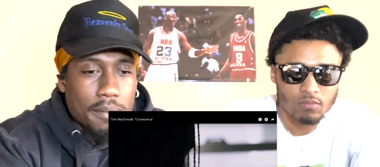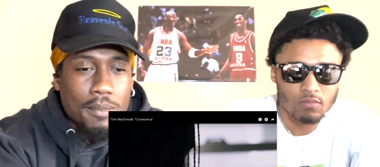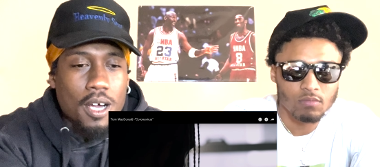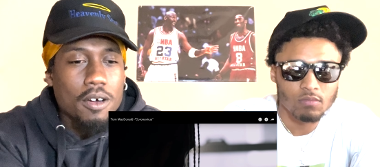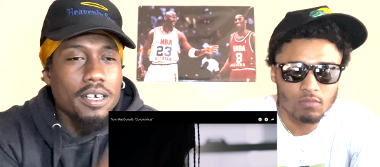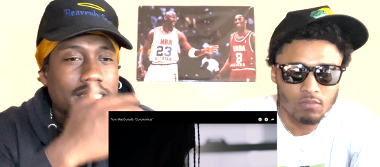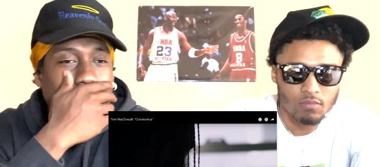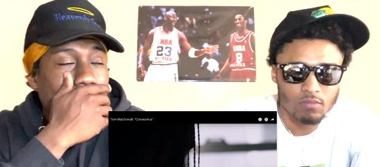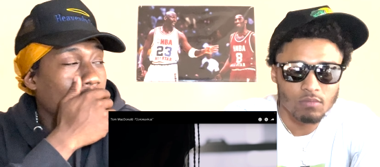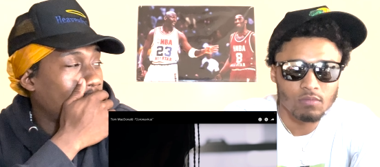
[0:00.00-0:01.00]
Speaker 1: bro, it's
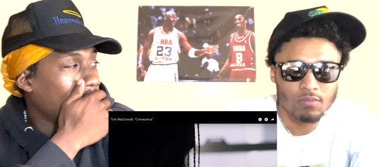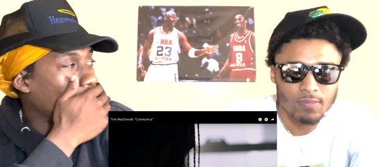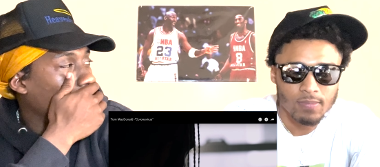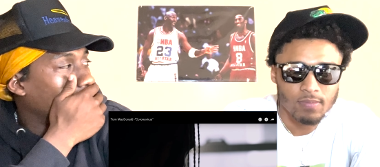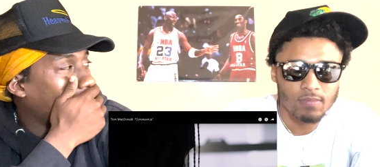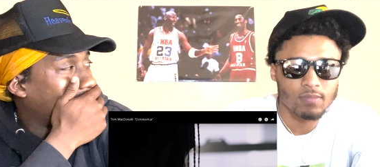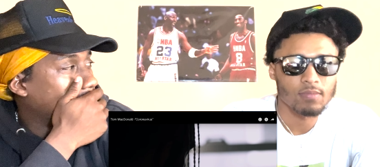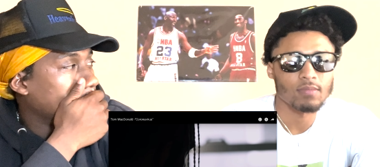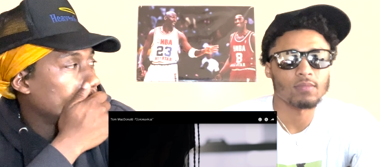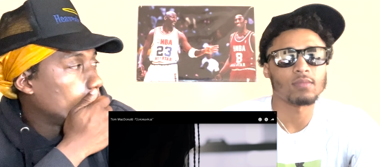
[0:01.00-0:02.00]
kind of both.
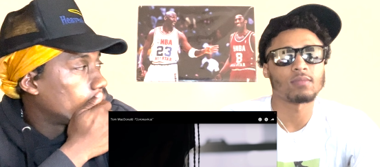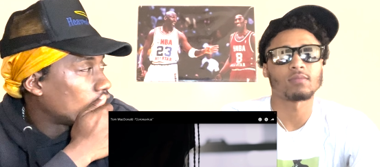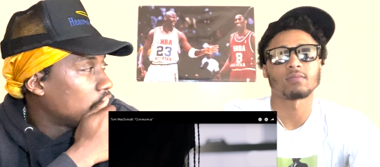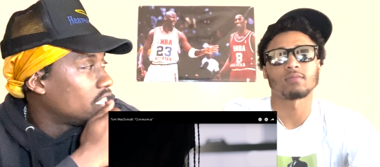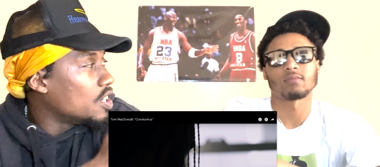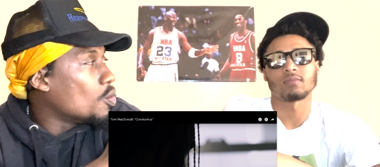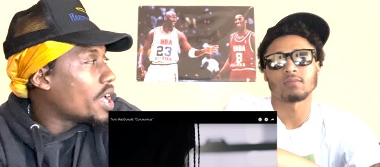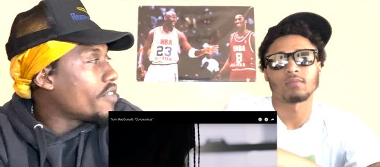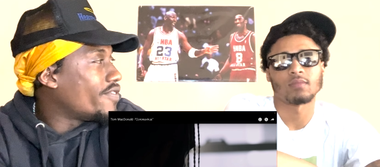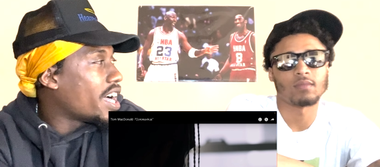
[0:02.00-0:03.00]
Like kind of the
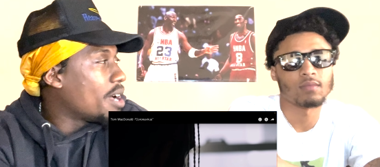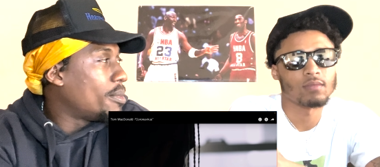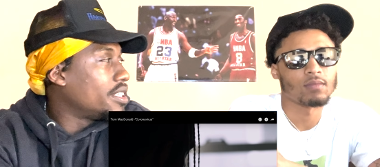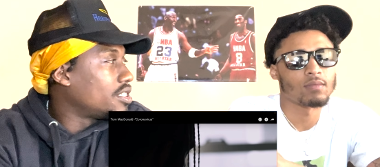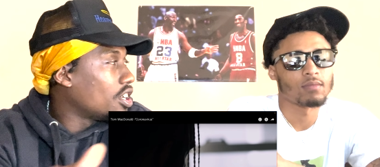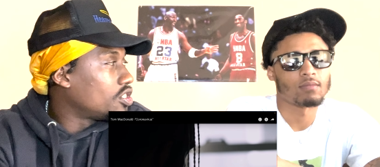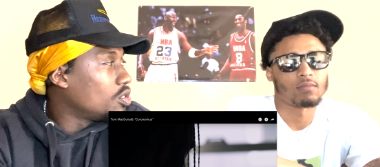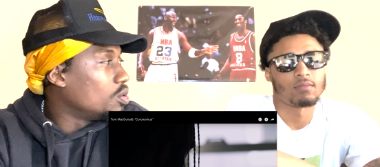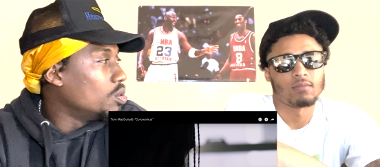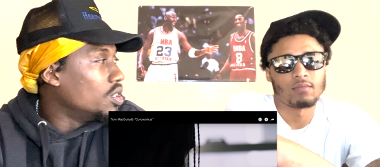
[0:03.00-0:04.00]
awake vibe, but it's also
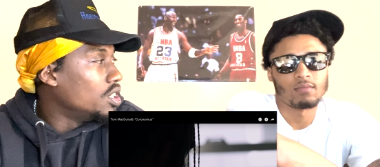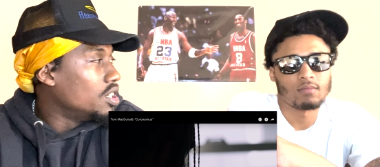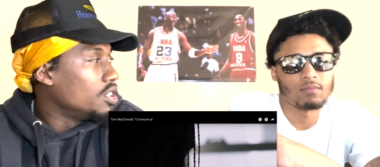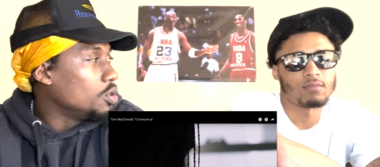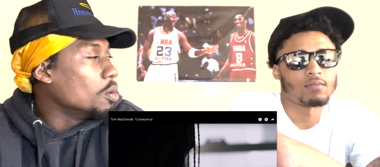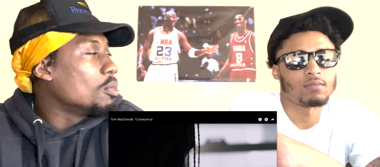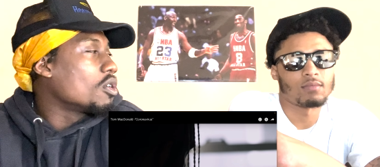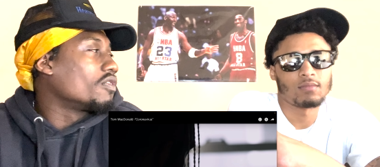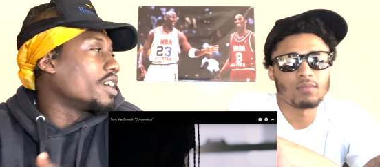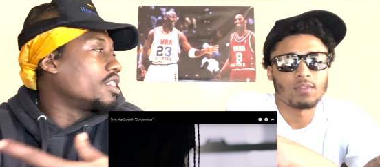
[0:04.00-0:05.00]
you know more
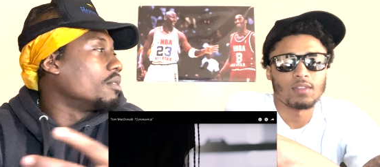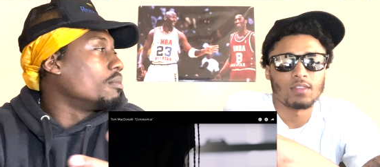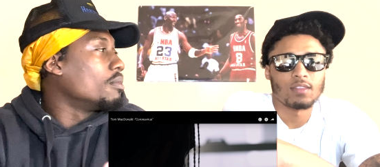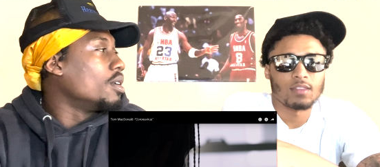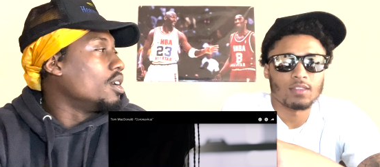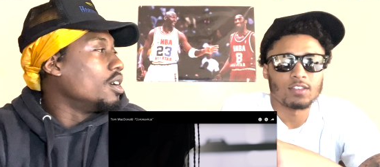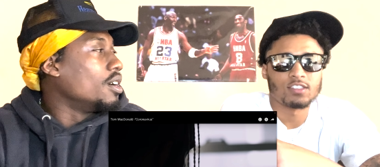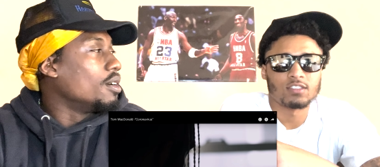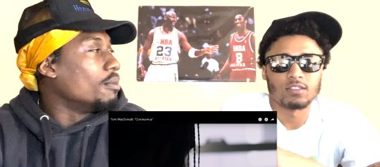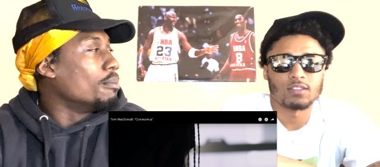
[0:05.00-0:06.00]
of like the
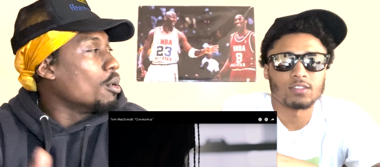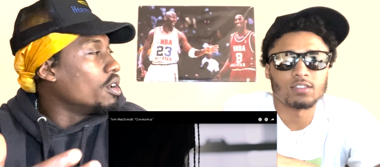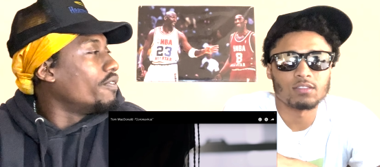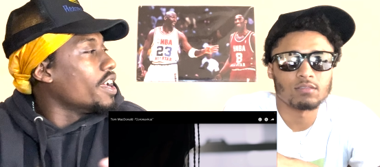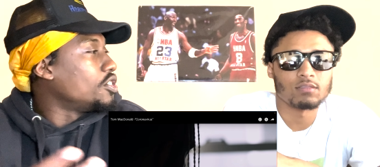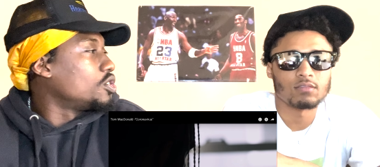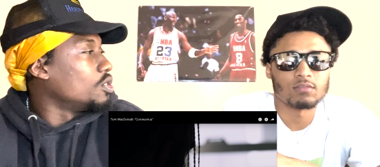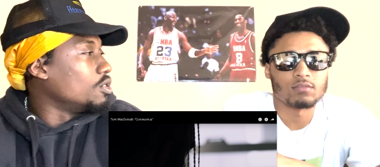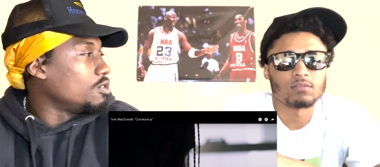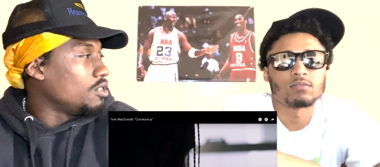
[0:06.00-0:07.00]

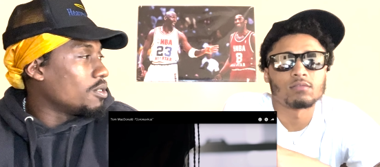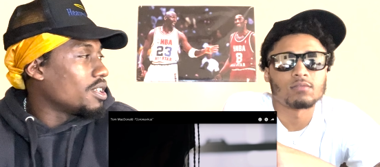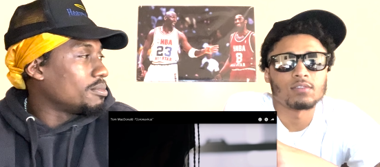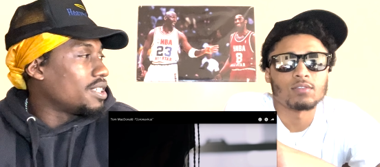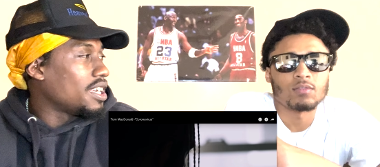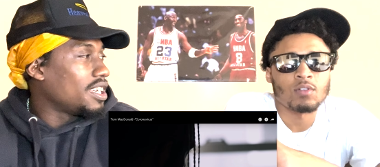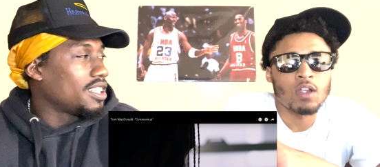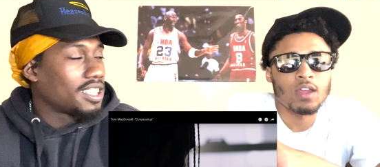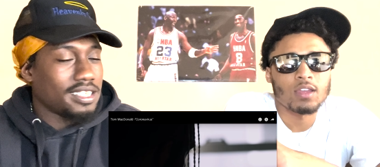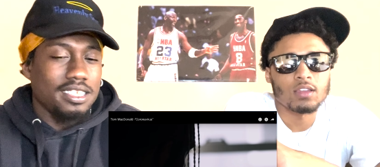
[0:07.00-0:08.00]
motivational. You know what I'm saying?
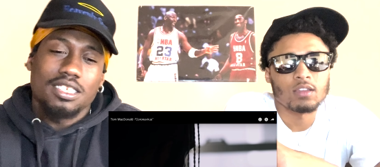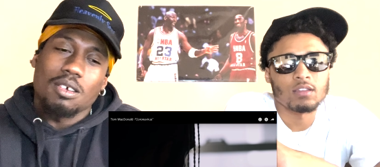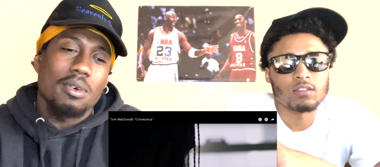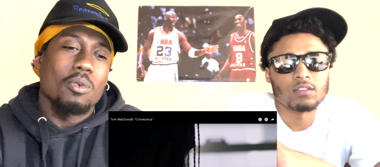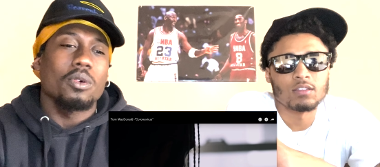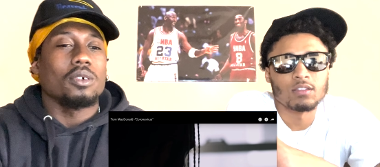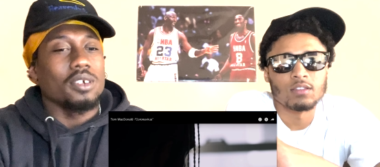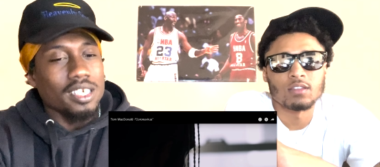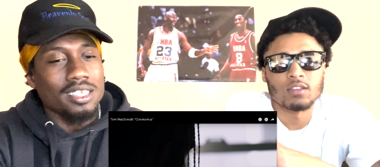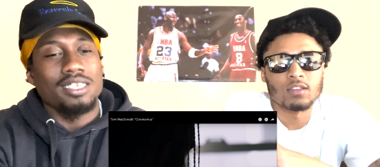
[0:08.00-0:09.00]
Because right. he's talking about we're
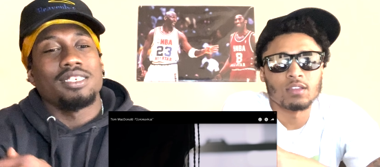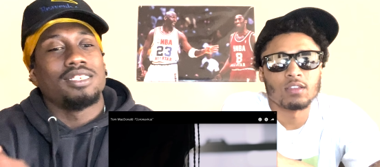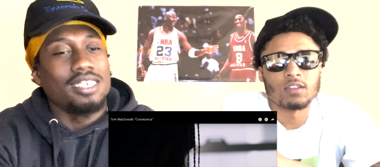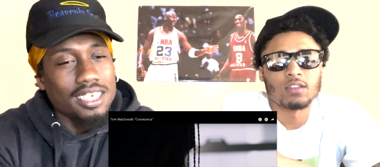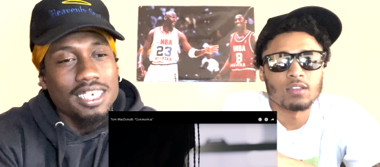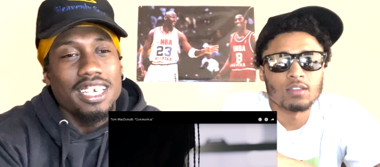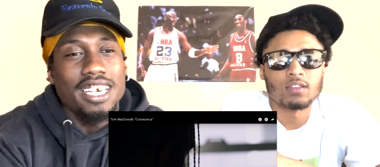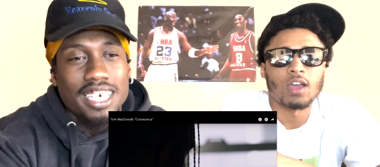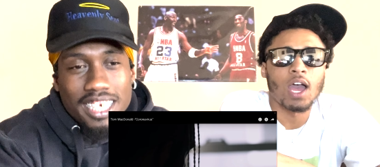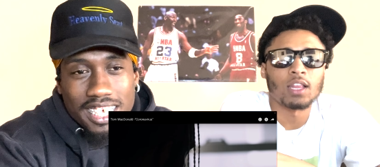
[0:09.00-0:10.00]
in this
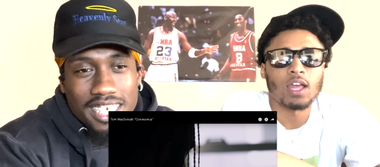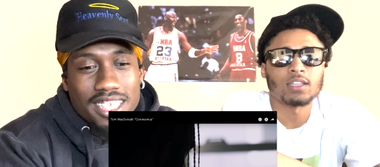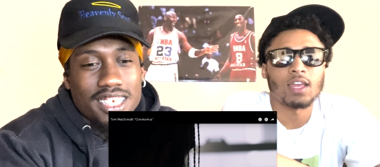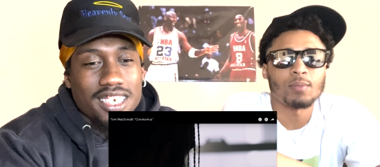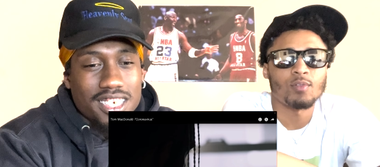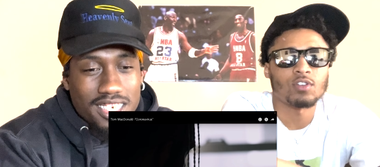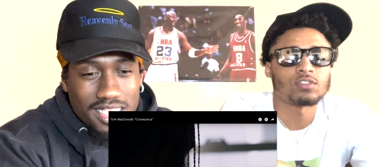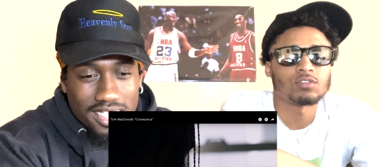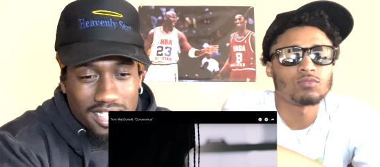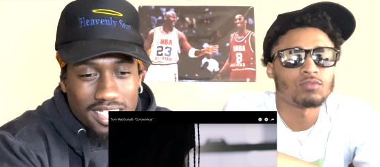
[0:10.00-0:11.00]
together. I like that part
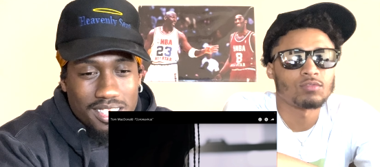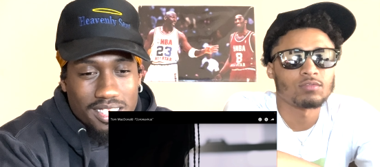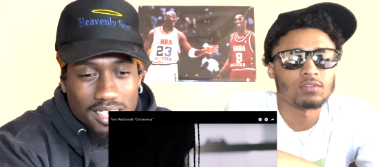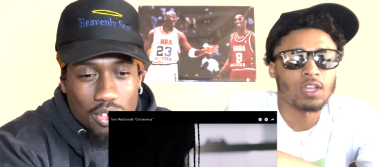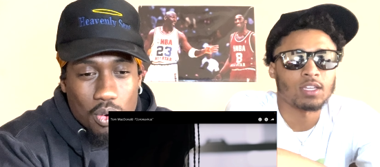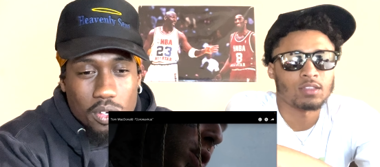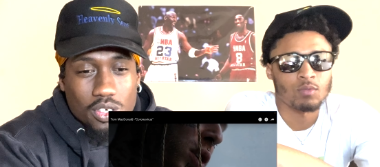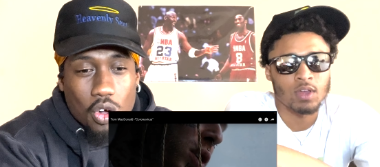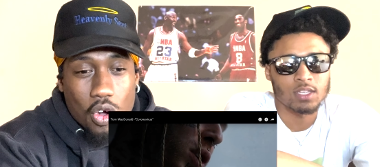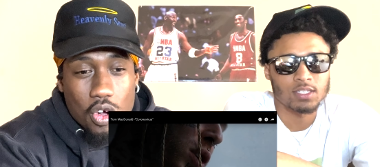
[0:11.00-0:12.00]
too. Like course, the
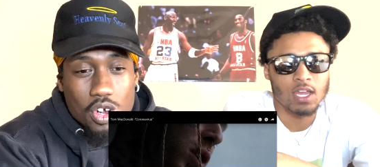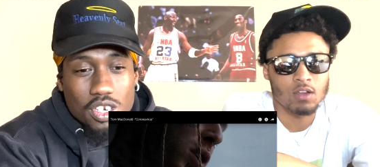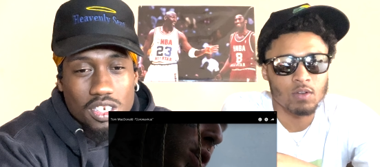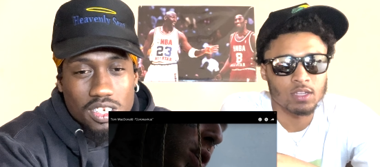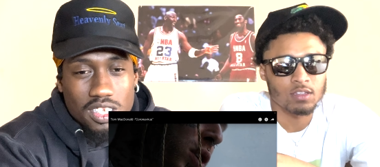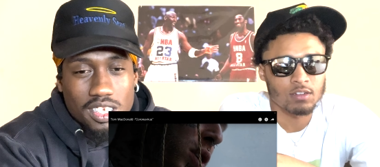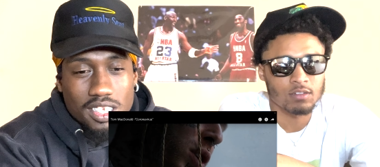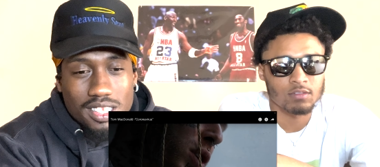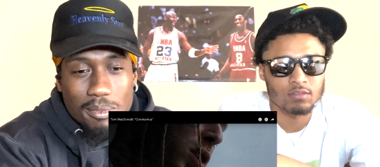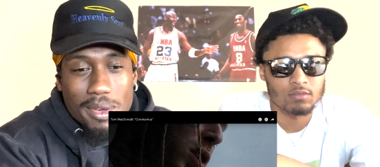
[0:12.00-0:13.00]
way it sound right there.
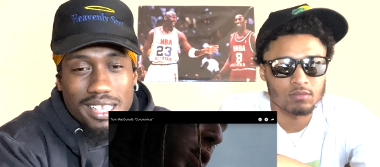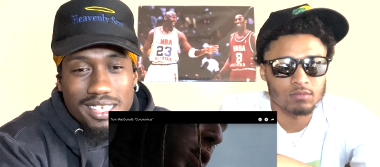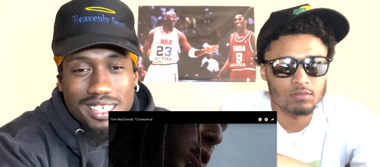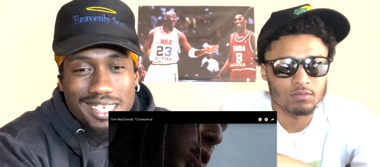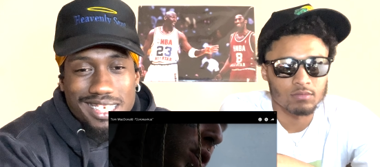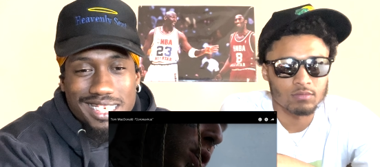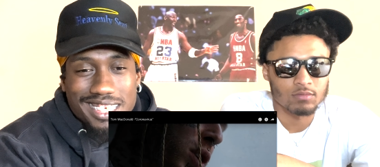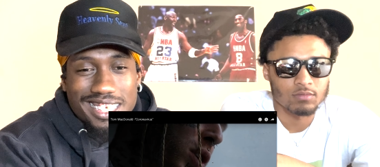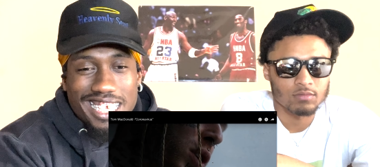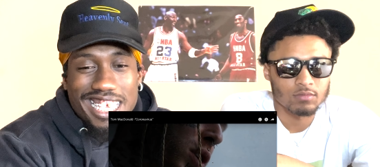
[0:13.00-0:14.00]
The melody,
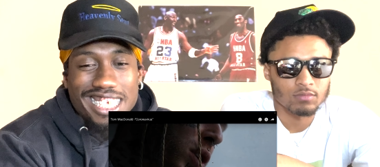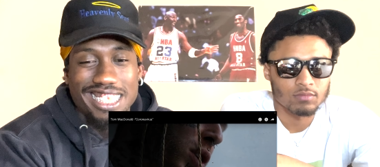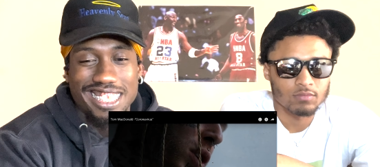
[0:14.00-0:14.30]
heat.